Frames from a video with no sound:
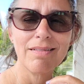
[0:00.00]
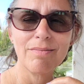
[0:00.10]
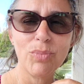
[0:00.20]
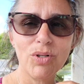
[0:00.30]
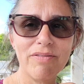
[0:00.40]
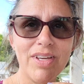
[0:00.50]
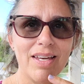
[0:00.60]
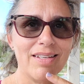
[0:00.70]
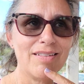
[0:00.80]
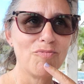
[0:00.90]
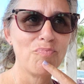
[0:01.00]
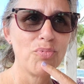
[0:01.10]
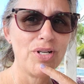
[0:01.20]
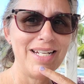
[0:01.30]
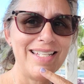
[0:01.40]
Bougainvillea is
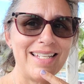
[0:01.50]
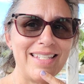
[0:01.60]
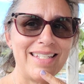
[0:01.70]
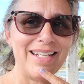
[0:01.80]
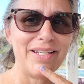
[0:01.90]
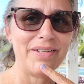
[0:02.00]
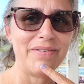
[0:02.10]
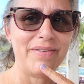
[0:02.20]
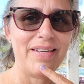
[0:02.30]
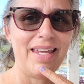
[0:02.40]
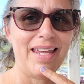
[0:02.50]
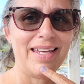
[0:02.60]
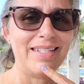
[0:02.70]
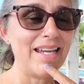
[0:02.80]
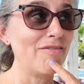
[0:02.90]
pretty sensitive
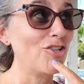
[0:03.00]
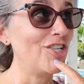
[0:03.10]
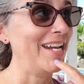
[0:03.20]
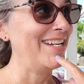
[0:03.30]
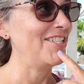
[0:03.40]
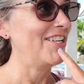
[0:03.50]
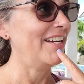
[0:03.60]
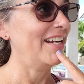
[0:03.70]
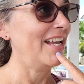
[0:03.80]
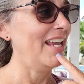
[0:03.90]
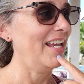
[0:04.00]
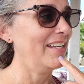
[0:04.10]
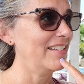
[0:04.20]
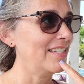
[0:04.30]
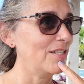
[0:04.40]
and ever-changing,
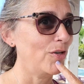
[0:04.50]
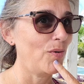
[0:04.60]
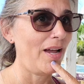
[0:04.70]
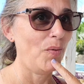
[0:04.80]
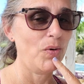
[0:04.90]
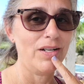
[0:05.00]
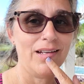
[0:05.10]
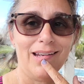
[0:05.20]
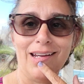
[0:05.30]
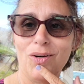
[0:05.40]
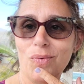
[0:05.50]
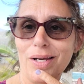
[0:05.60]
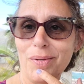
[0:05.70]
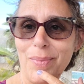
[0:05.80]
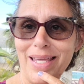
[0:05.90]
and so I would
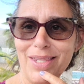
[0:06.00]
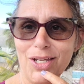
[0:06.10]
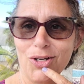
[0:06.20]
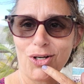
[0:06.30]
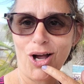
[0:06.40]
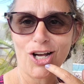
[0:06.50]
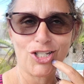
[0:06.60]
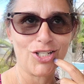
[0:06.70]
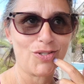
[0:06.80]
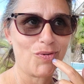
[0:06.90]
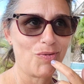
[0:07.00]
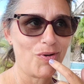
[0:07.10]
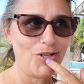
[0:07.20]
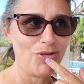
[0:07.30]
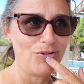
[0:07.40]
recommend that you're cautious with what
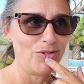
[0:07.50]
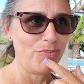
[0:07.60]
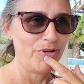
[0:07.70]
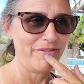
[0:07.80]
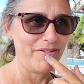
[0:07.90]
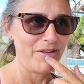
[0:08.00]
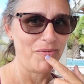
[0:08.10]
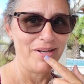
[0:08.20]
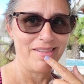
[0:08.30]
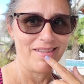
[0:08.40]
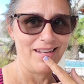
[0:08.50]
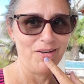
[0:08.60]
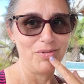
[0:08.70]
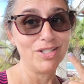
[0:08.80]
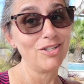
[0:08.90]
you use Bougainvillea with. It
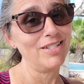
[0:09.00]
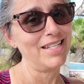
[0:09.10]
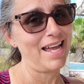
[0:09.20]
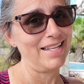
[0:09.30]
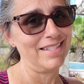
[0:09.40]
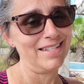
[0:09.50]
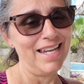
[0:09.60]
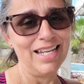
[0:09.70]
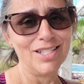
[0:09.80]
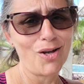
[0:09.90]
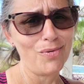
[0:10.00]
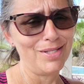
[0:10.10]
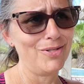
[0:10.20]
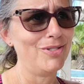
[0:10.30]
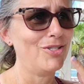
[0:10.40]
was a good test. It's always
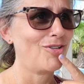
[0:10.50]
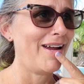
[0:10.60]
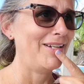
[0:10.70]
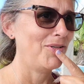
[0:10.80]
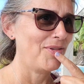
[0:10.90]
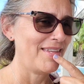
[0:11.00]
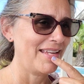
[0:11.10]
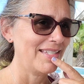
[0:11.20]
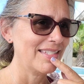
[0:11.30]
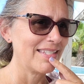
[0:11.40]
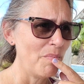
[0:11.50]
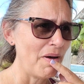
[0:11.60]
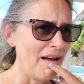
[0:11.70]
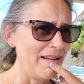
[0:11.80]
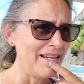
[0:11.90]
good to try new things,
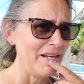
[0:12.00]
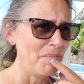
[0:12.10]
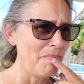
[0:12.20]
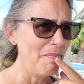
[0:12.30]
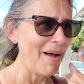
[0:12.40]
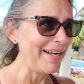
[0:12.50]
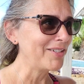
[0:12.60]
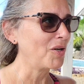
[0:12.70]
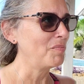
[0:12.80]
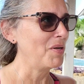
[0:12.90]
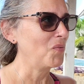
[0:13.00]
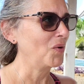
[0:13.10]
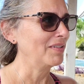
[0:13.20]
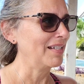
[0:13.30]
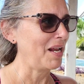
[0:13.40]
but it might not be
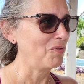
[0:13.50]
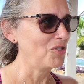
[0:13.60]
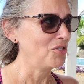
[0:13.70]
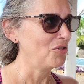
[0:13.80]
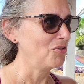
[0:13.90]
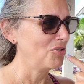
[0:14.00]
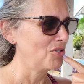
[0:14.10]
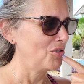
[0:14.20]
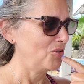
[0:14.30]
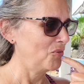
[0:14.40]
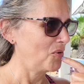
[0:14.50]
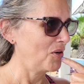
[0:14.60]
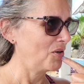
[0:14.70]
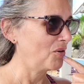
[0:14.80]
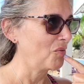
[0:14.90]
one that I would choose to
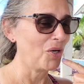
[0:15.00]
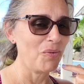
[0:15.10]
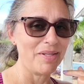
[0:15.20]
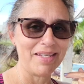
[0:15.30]
work with